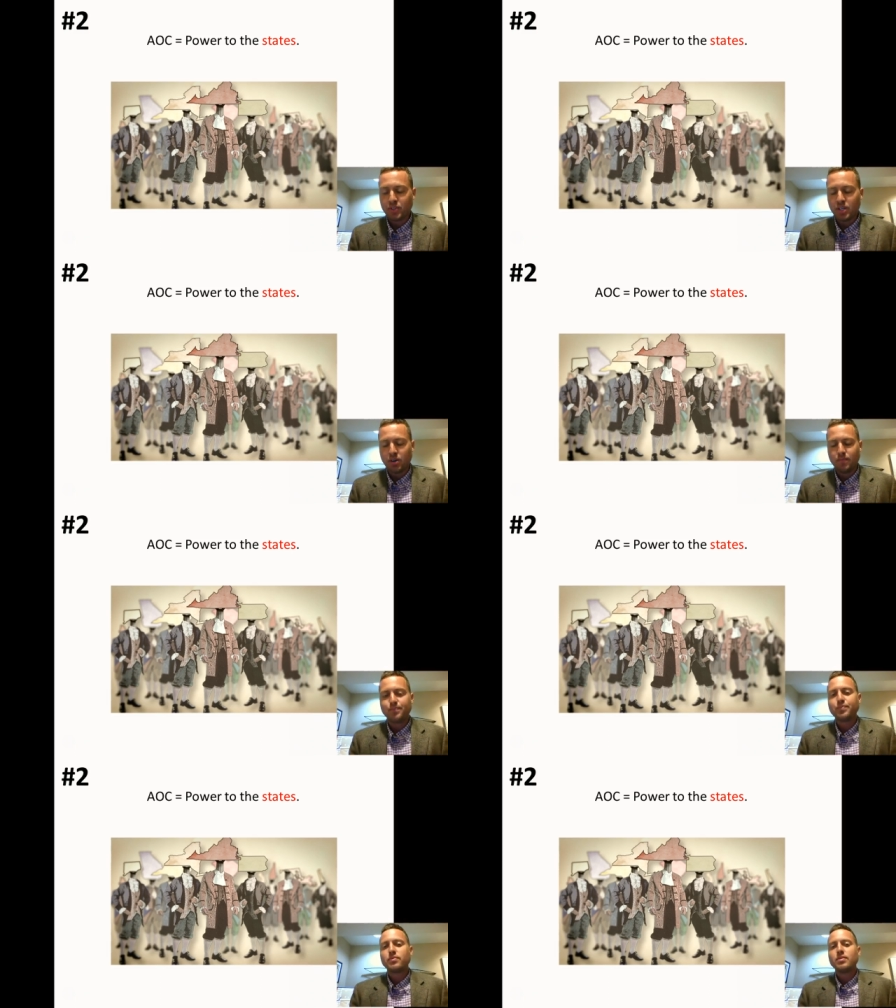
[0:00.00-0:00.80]

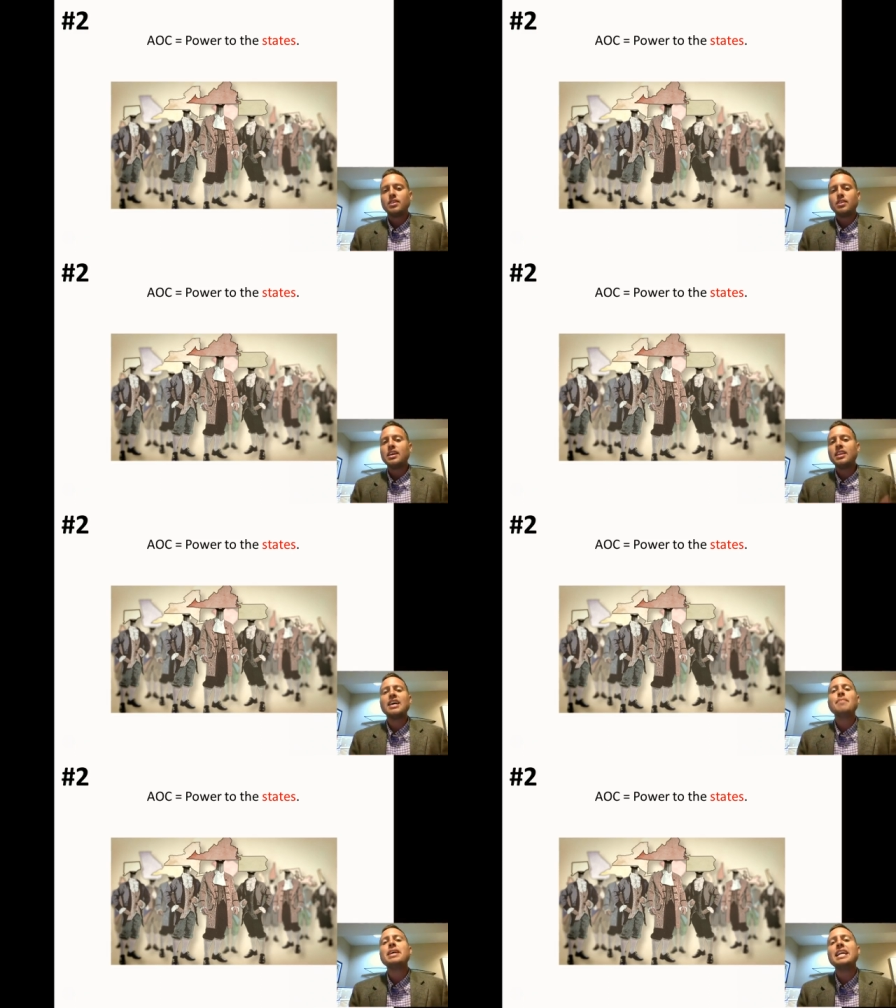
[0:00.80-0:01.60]
So,
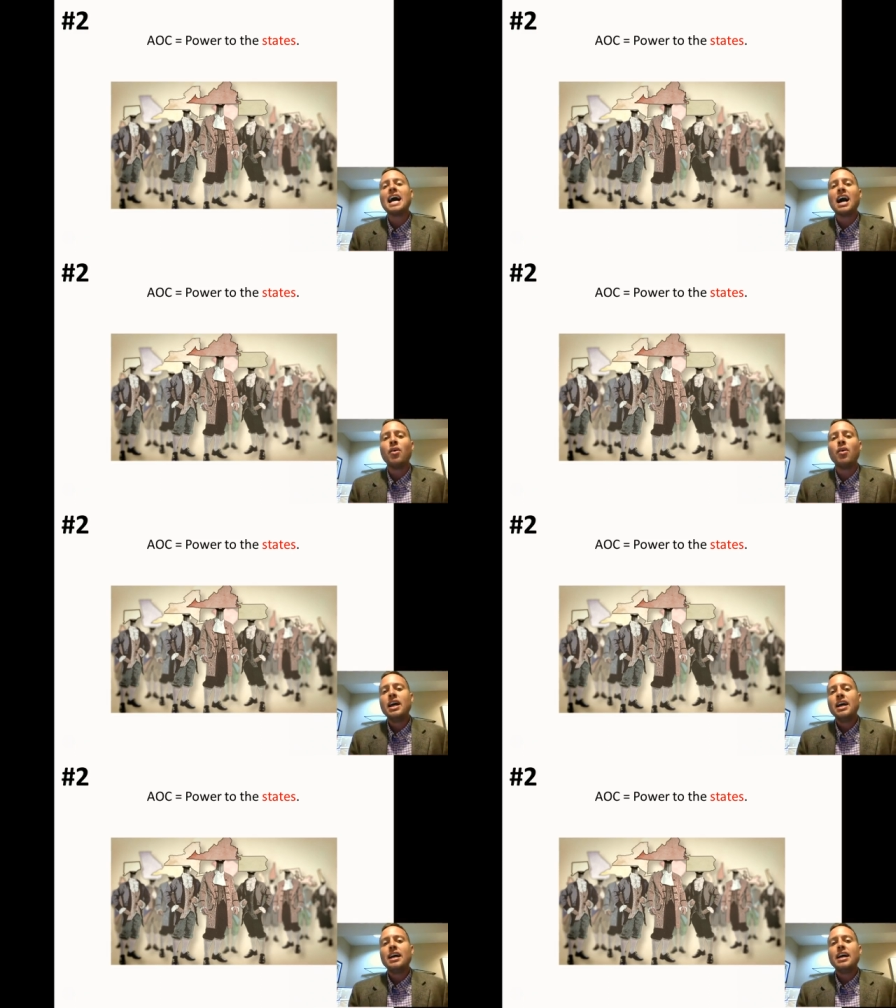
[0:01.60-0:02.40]
let me now
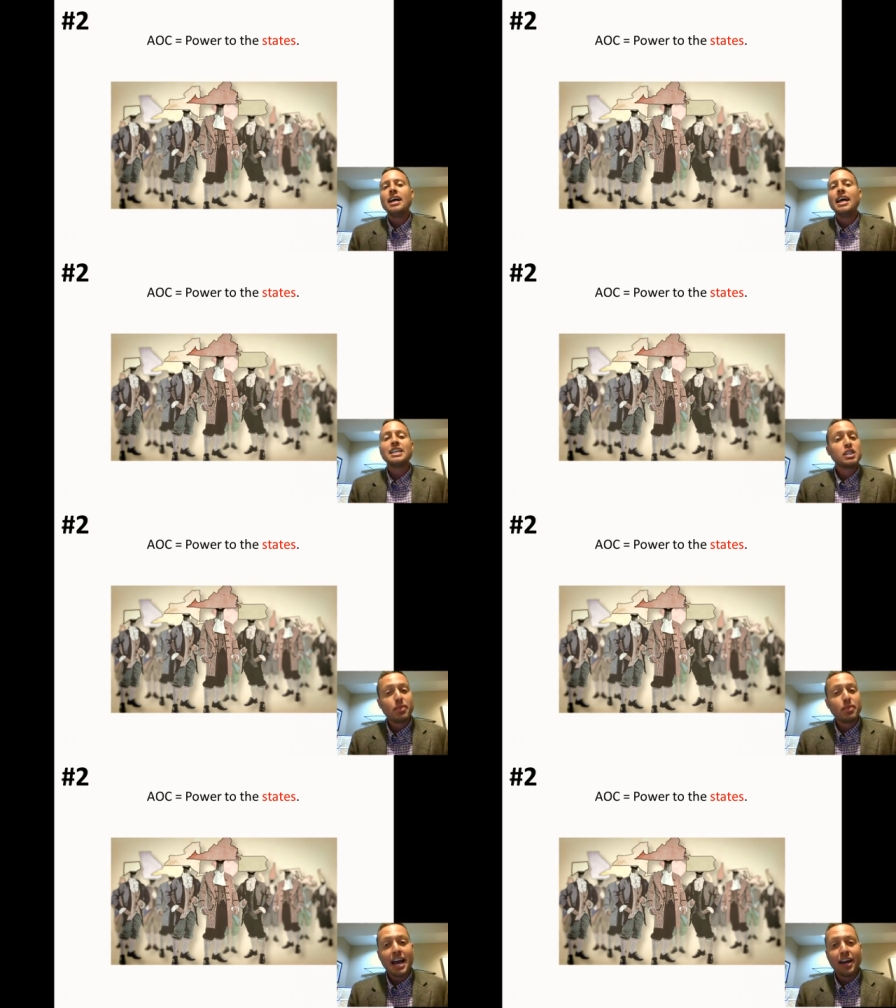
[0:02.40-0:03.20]

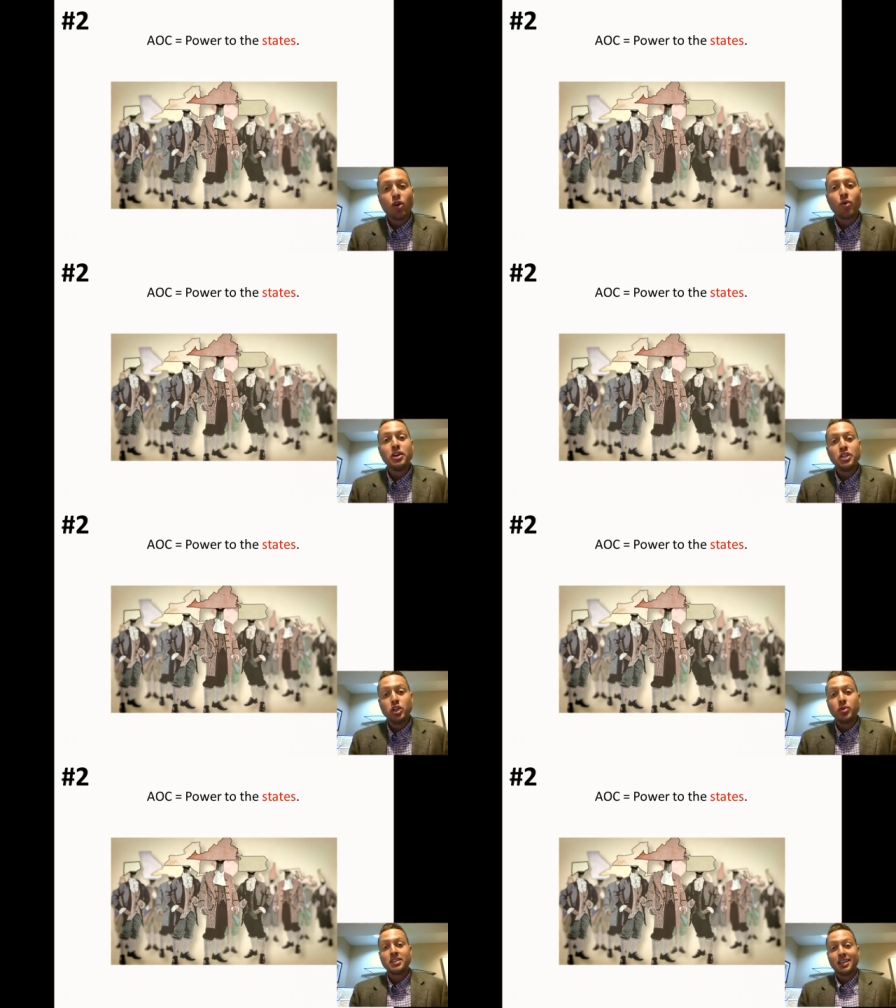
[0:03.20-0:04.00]
explain, or
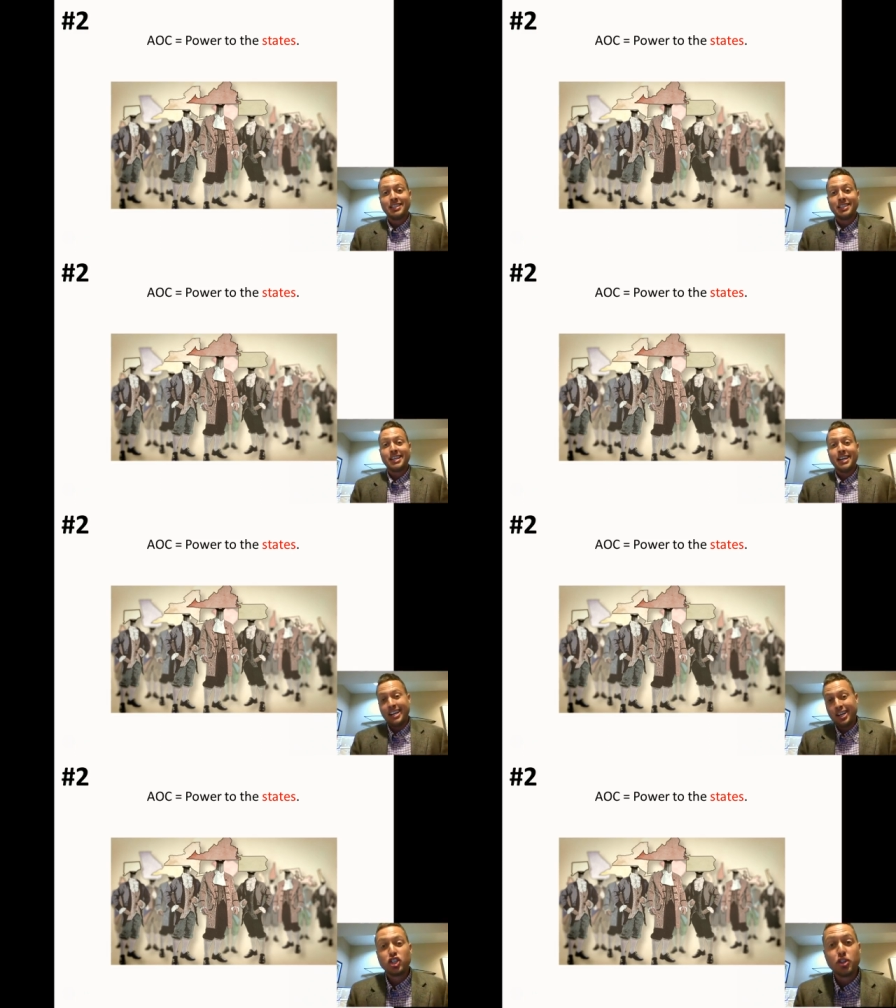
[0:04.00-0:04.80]
as you kids like to
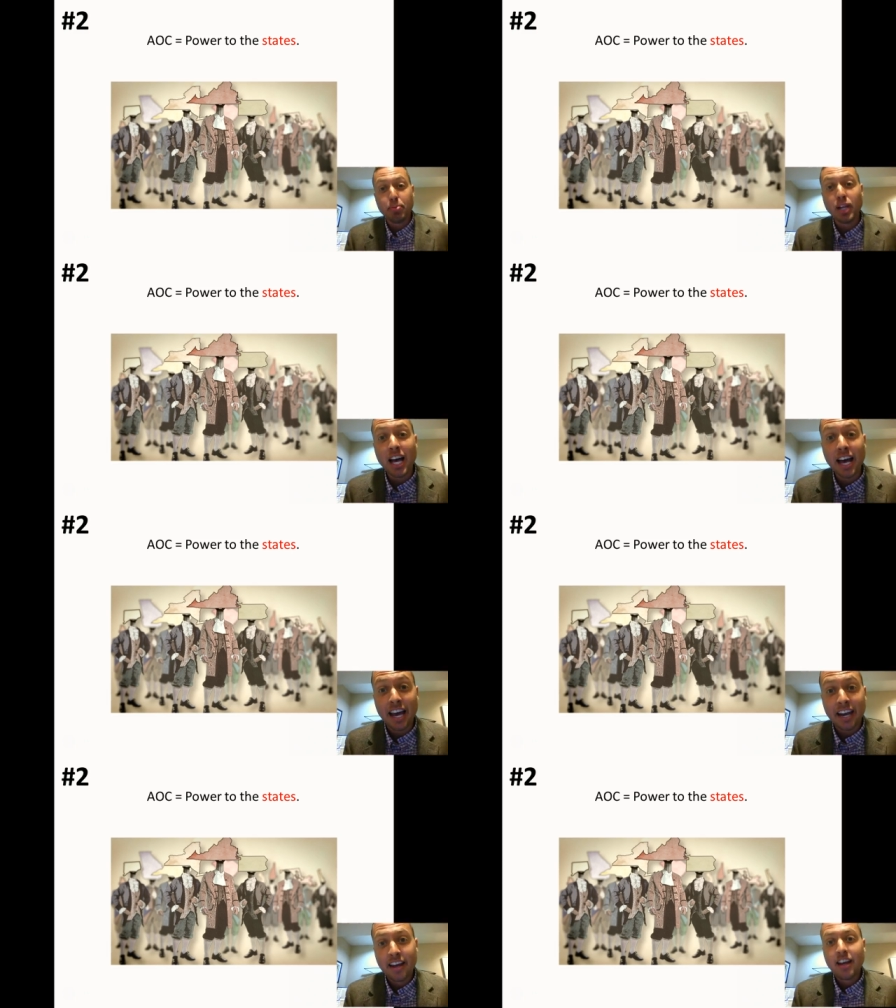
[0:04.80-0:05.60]
say,
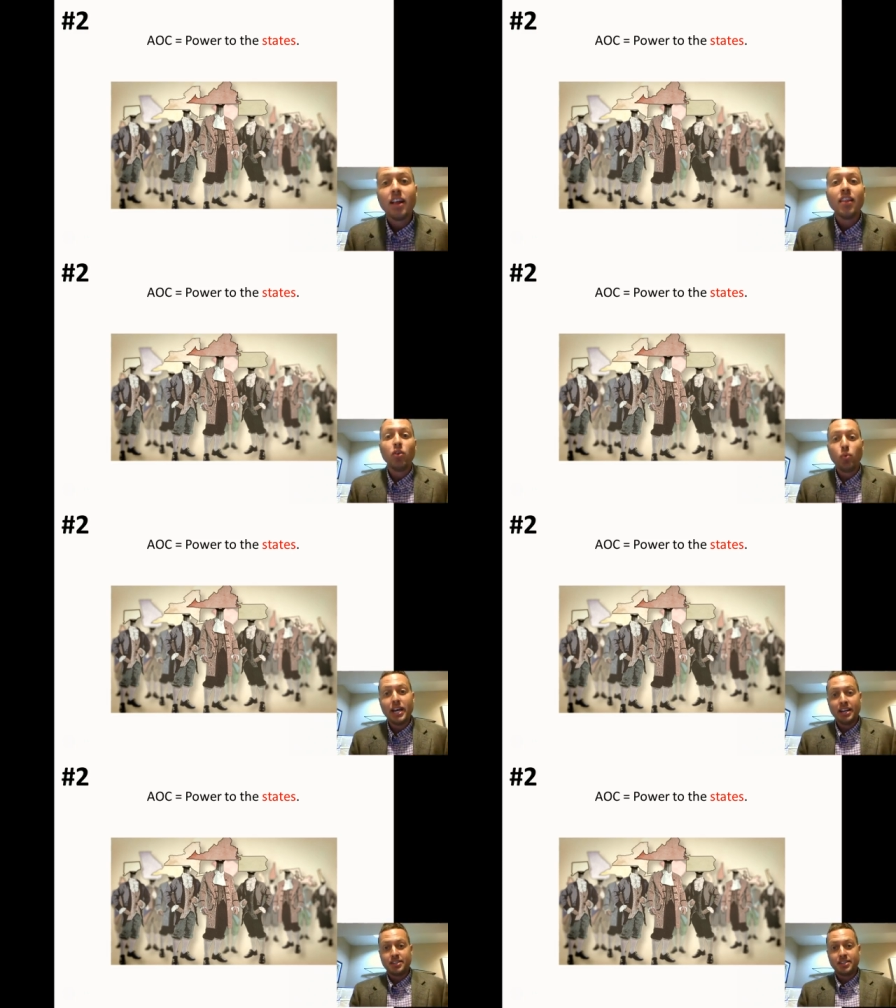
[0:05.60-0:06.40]
splain, the
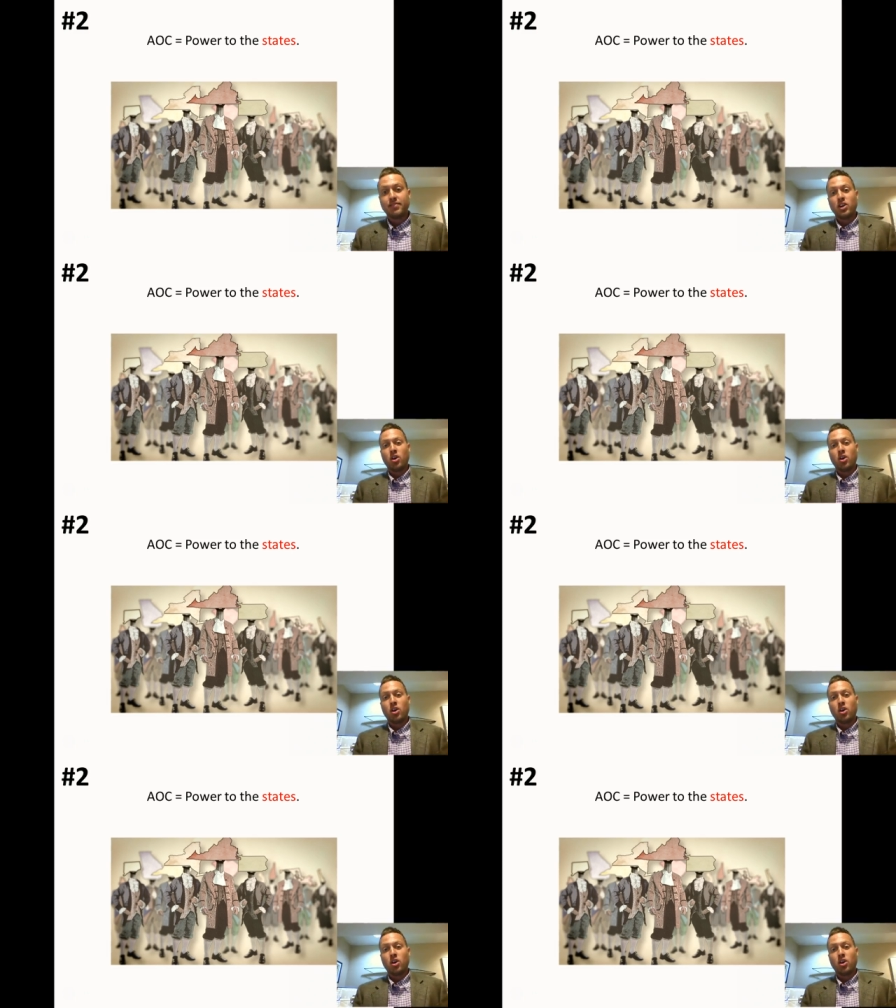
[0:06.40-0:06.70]
weakness of the